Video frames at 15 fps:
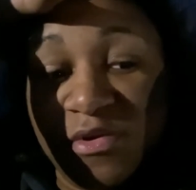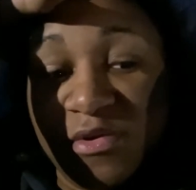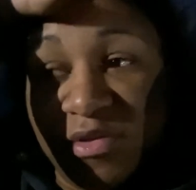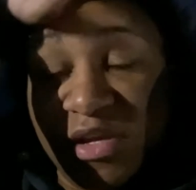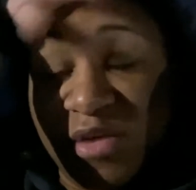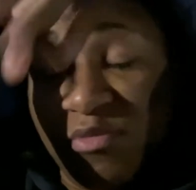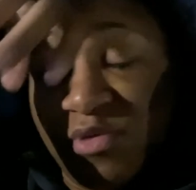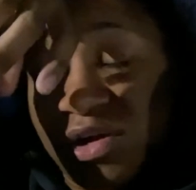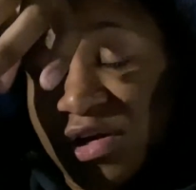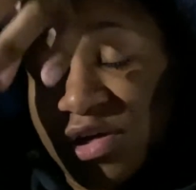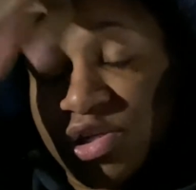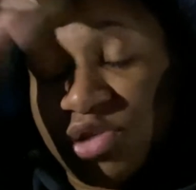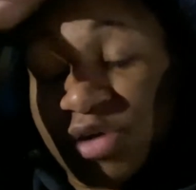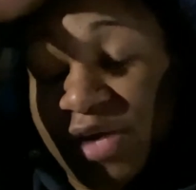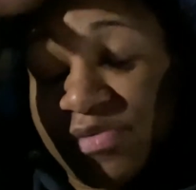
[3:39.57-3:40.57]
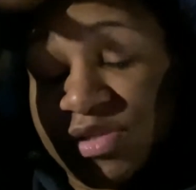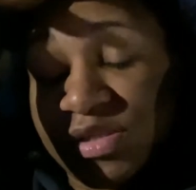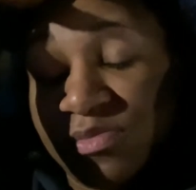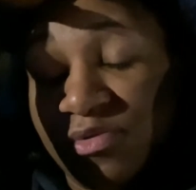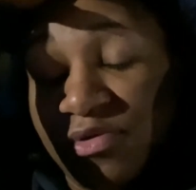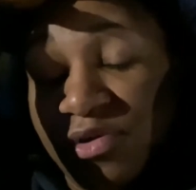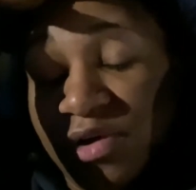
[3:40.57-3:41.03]
Then we're gonna drive
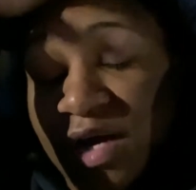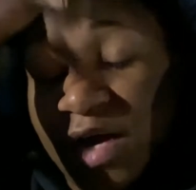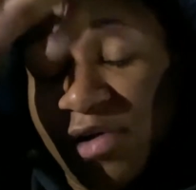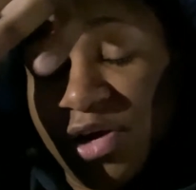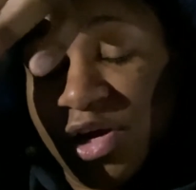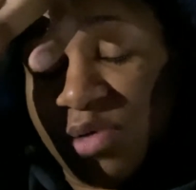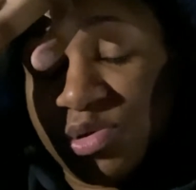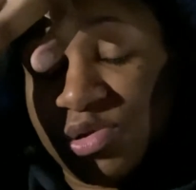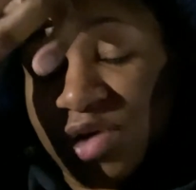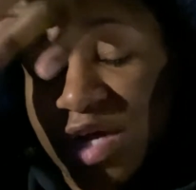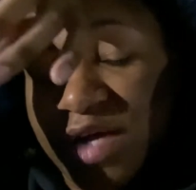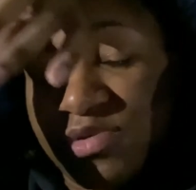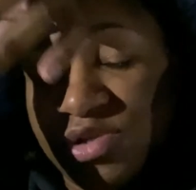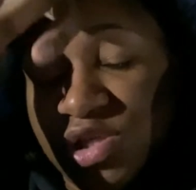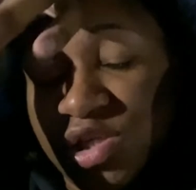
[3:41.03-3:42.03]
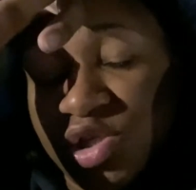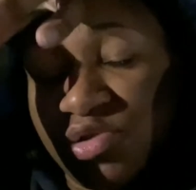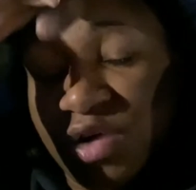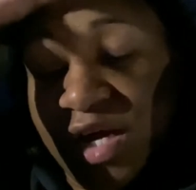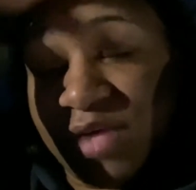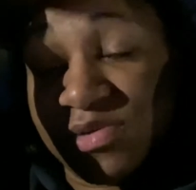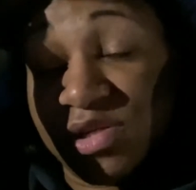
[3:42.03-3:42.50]
some more. I'll help drive, she
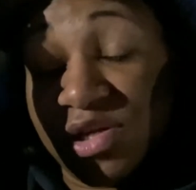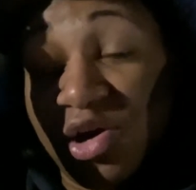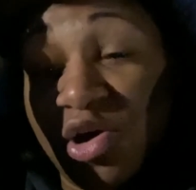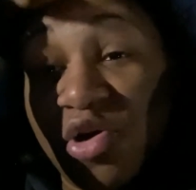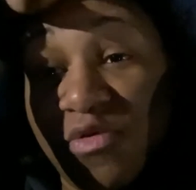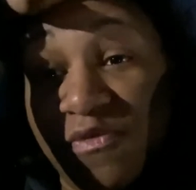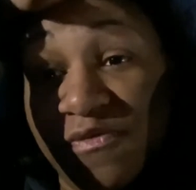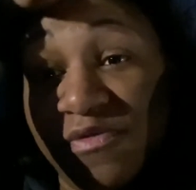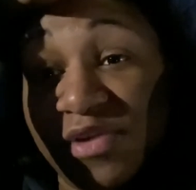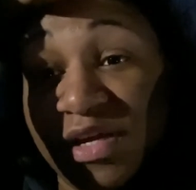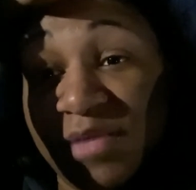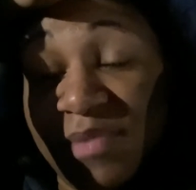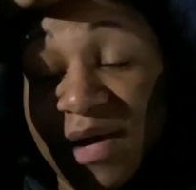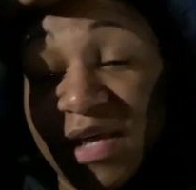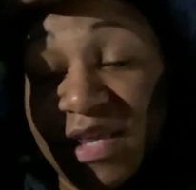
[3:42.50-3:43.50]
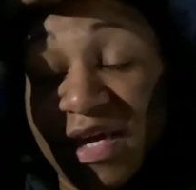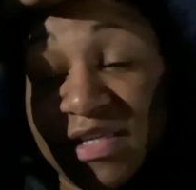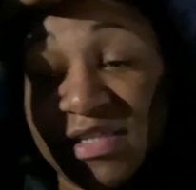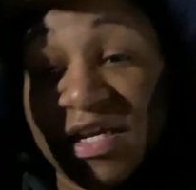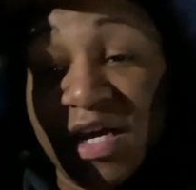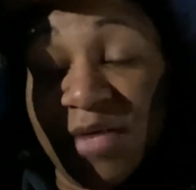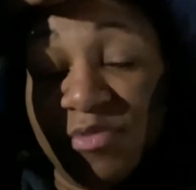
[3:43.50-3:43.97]
drives, and hopefully by that
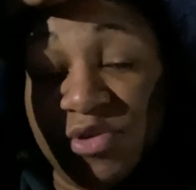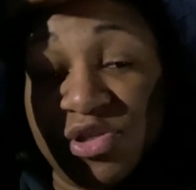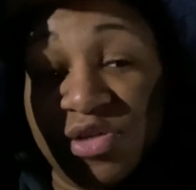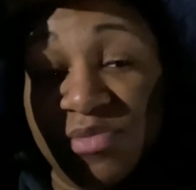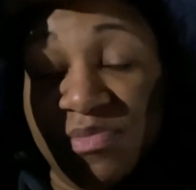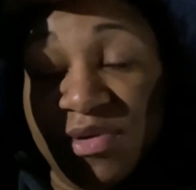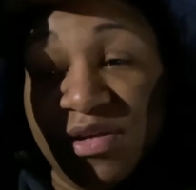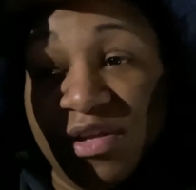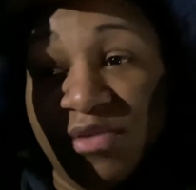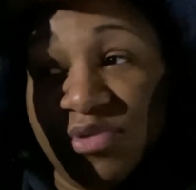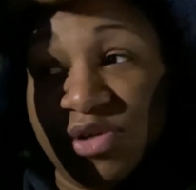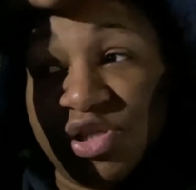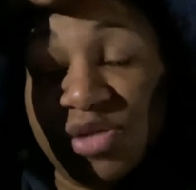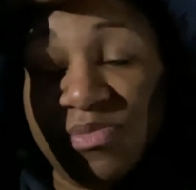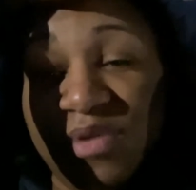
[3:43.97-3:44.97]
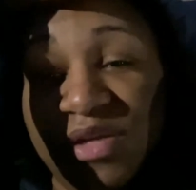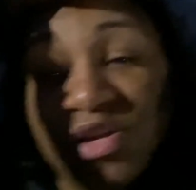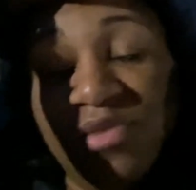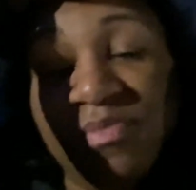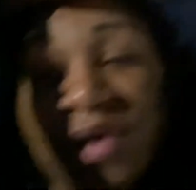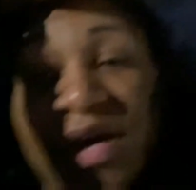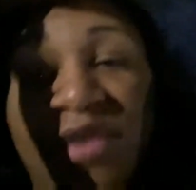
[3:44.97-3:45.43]
time we should be there. We should be
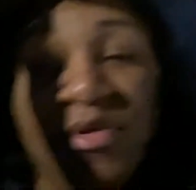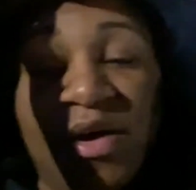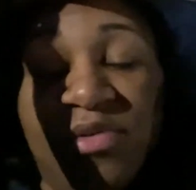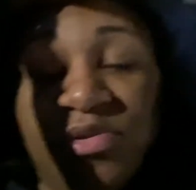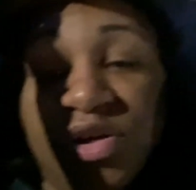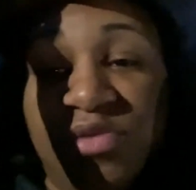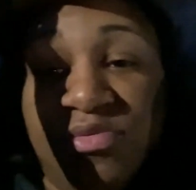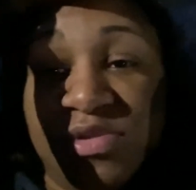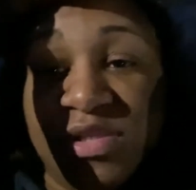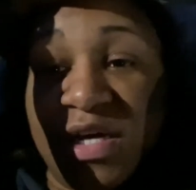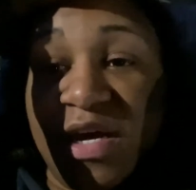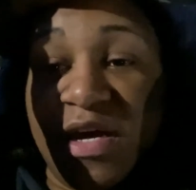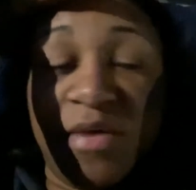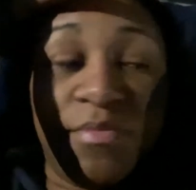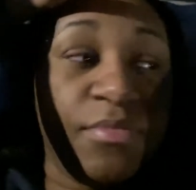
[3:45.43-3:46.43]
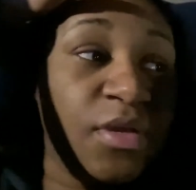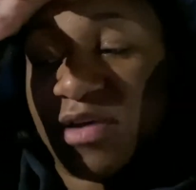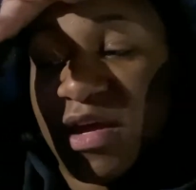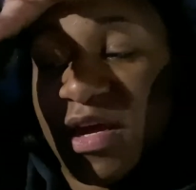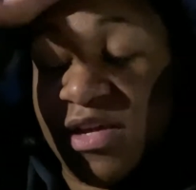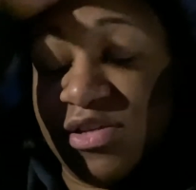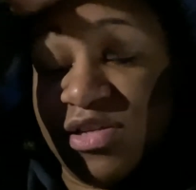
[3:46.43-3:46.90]
there by around noon time.
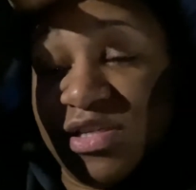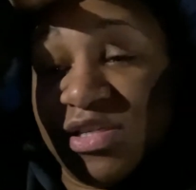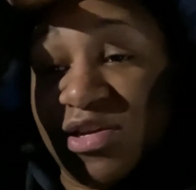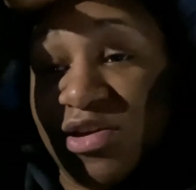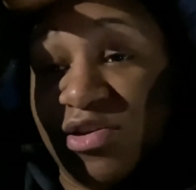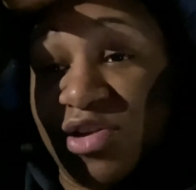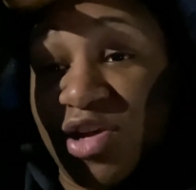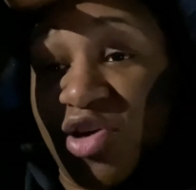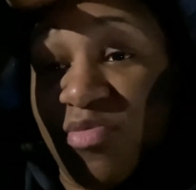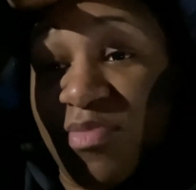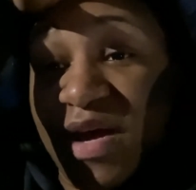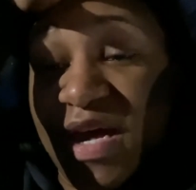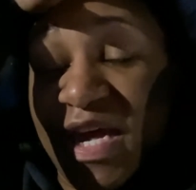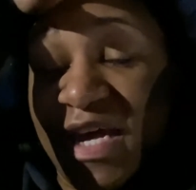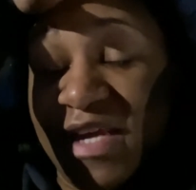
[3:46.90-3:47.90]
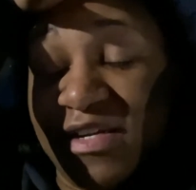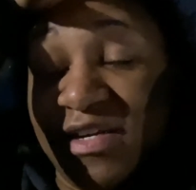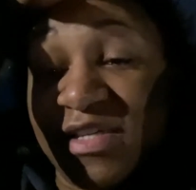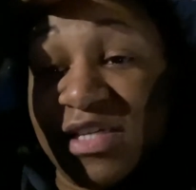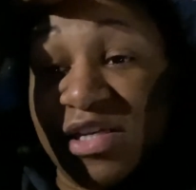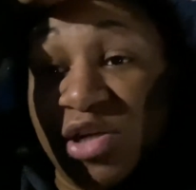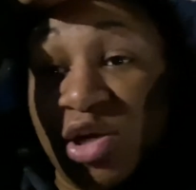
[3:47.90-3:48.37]
And just so you know, my aunt
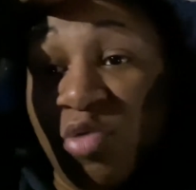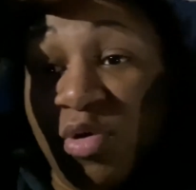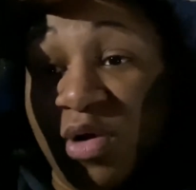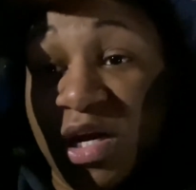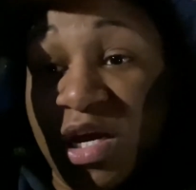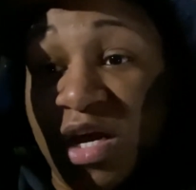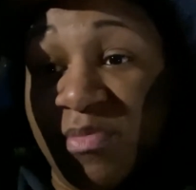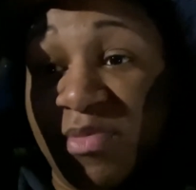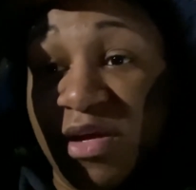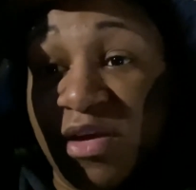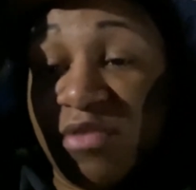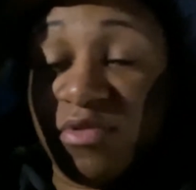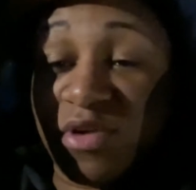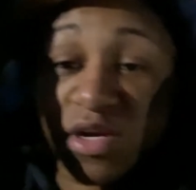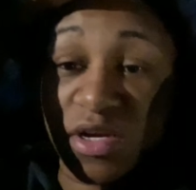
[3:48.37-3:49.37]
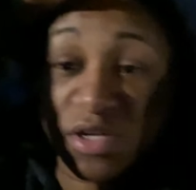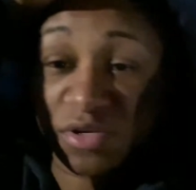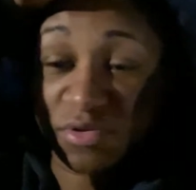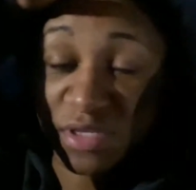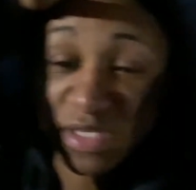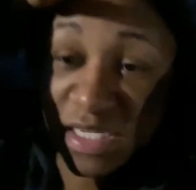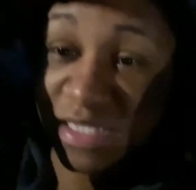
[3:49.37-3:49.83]
doesn't know we're coming. We're gonna
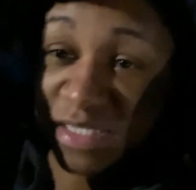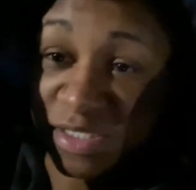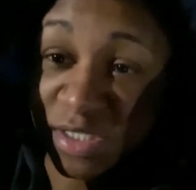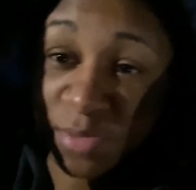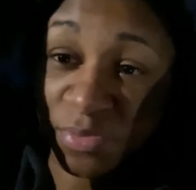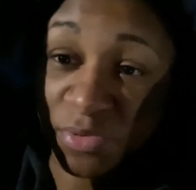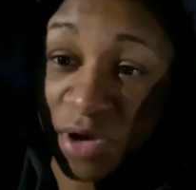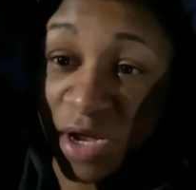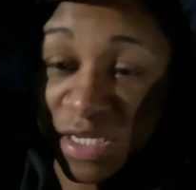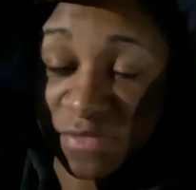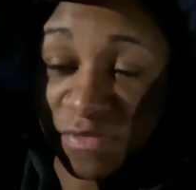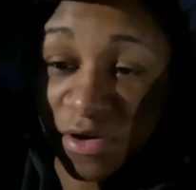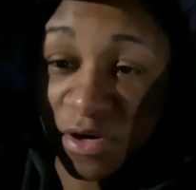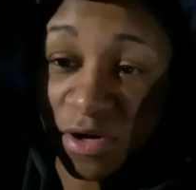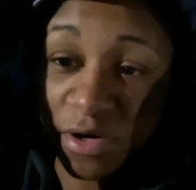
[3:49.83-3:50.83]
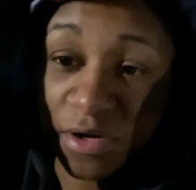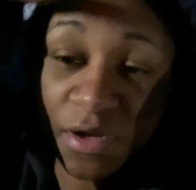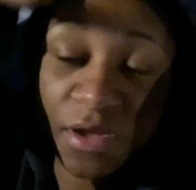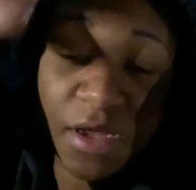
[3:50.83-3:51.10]
do this as a surprise for her.